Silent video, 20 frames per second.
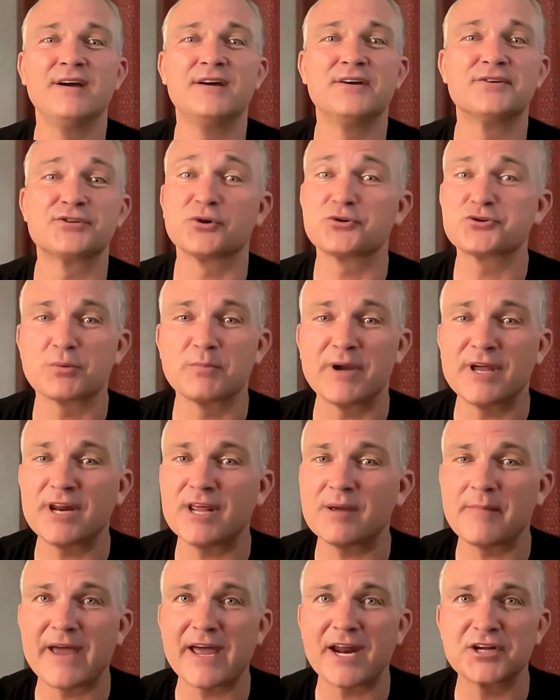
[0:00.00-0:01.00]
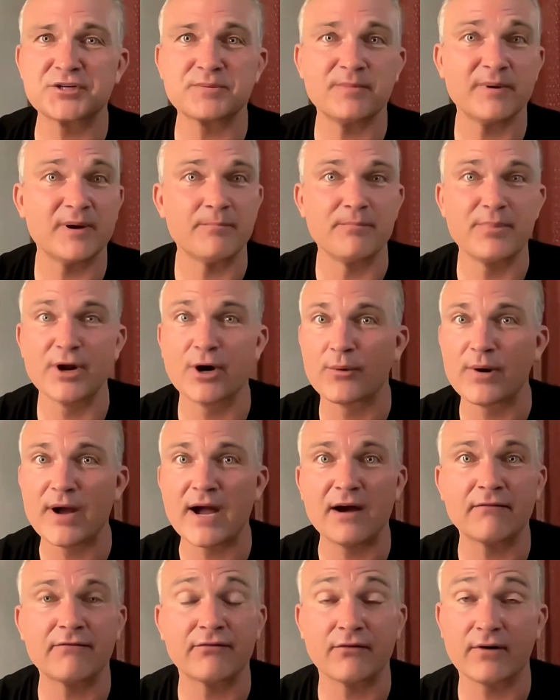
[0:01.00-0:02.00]
Social media management, been
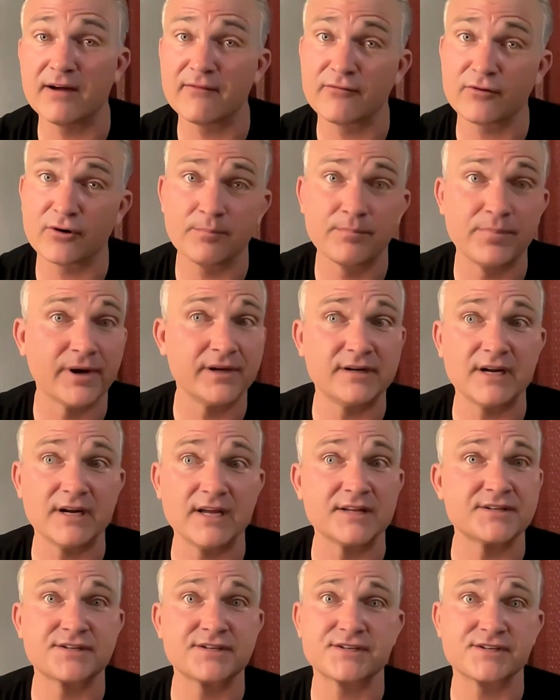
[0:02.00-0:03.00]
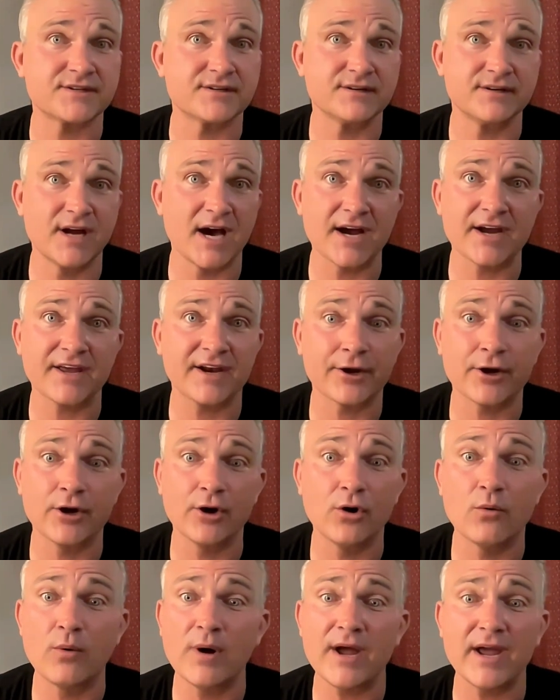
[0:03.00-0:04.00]
around forever, but it's not going to
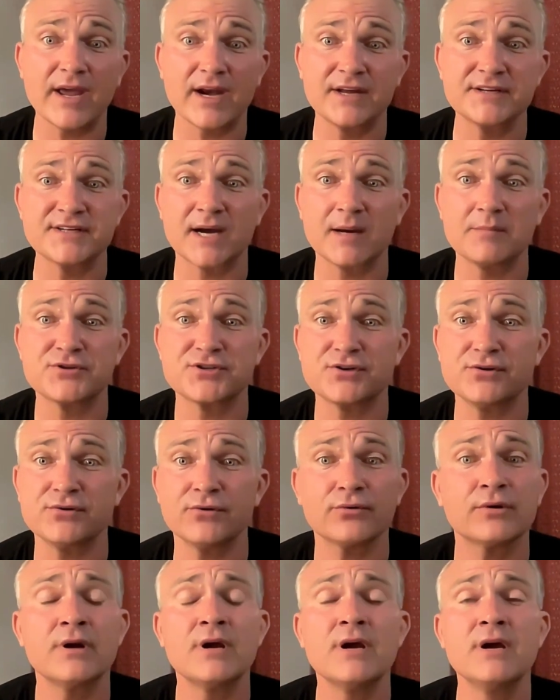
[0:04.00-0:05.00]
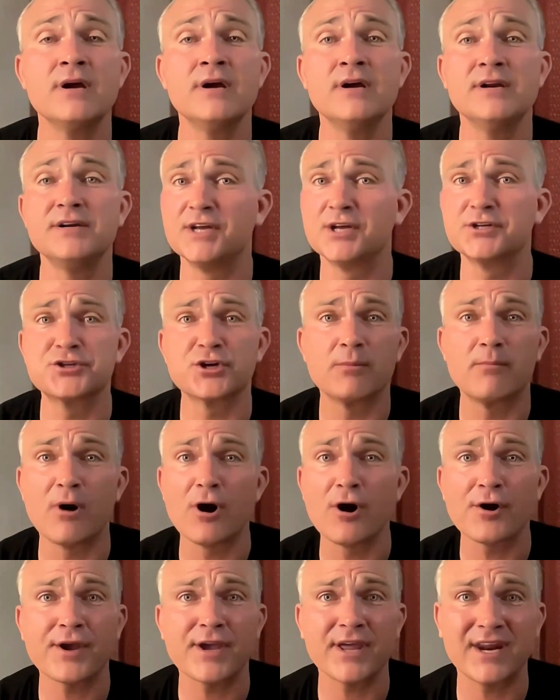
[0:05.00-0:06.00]
go away anytime soon. Digital
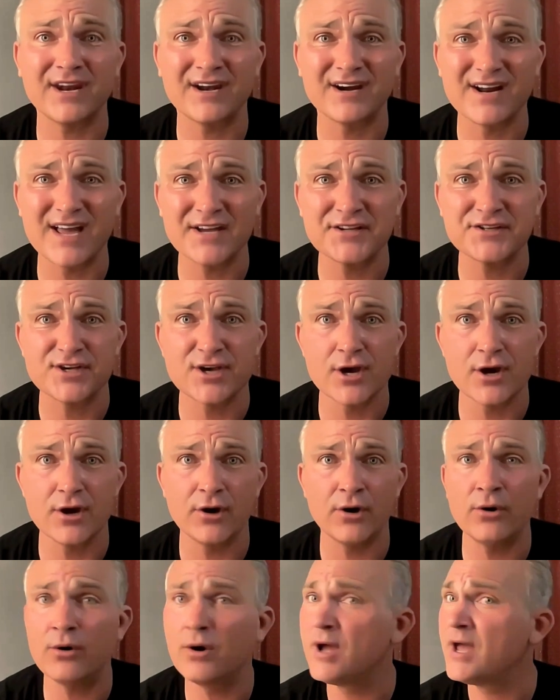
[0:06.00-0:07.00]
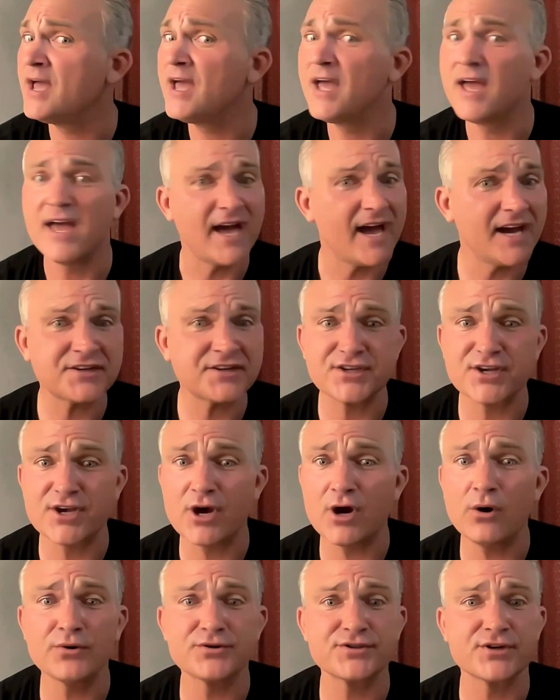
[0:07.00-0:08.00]
marketing and S E O. S E
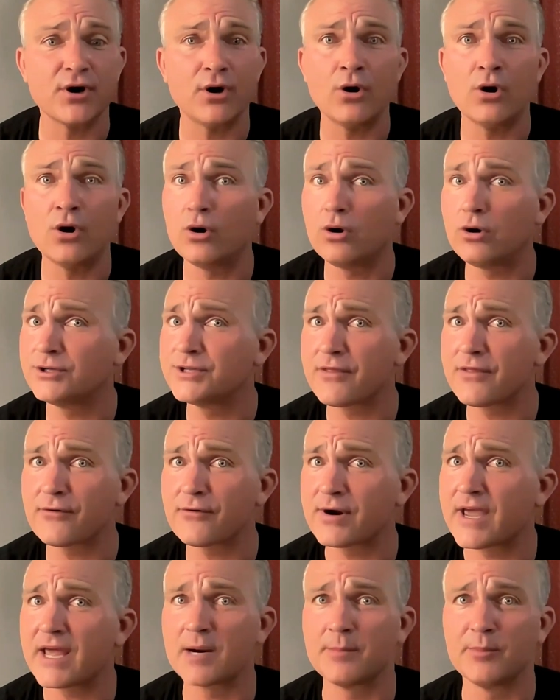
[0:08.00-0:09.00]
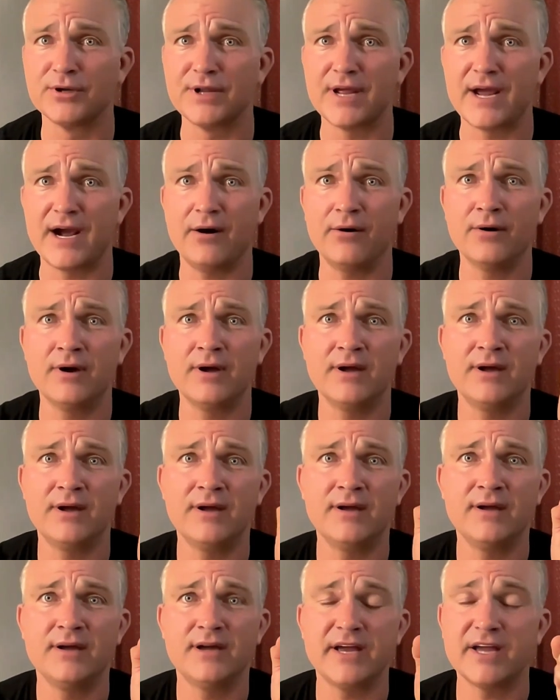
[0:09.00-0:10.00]
O is a whole nother animal now.
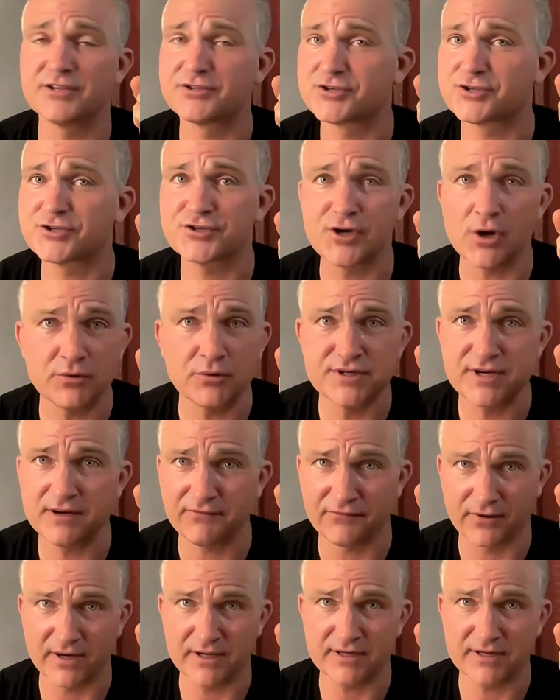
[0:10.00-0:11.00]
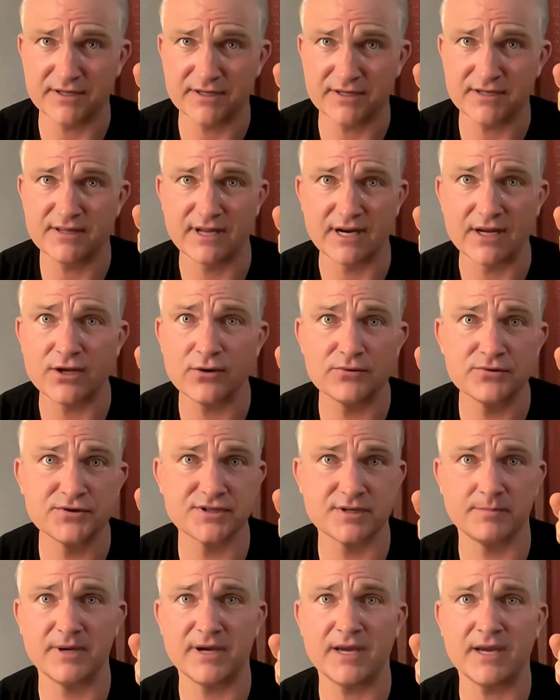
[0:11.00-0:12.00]
It's so different than it used
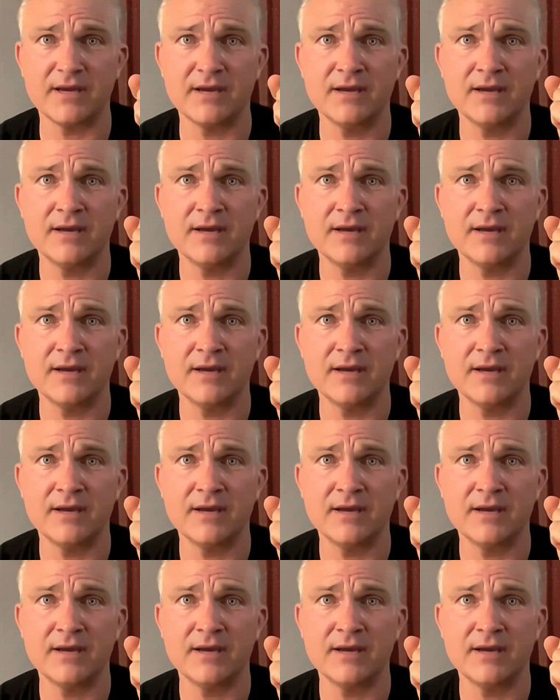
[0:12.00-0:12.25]
to be.